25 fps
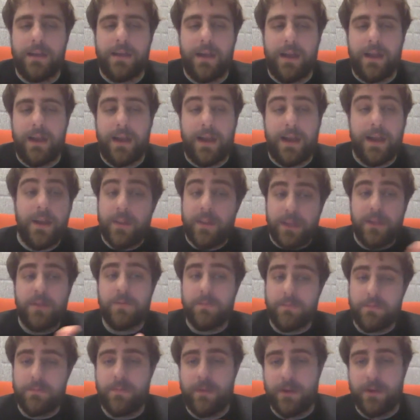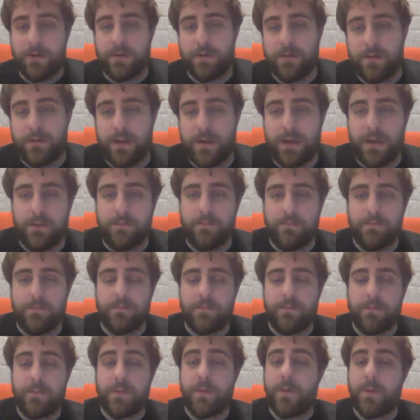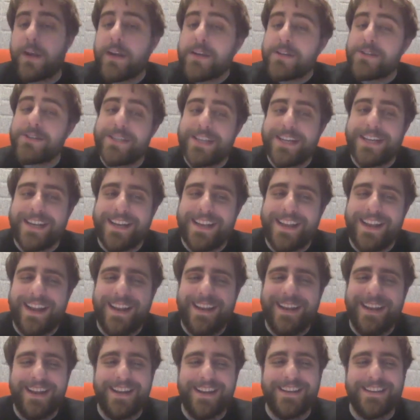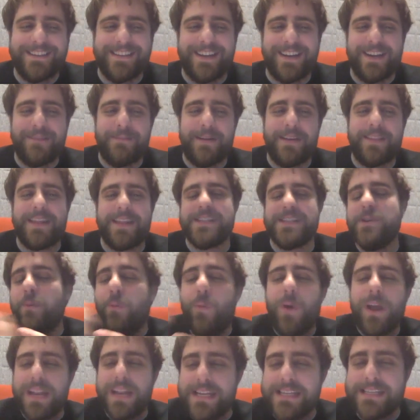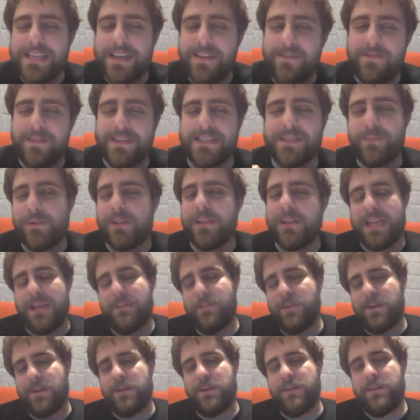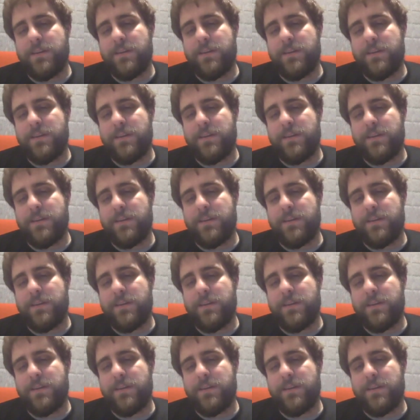I know that you're quite interested in talking about that. So what is invisible labor?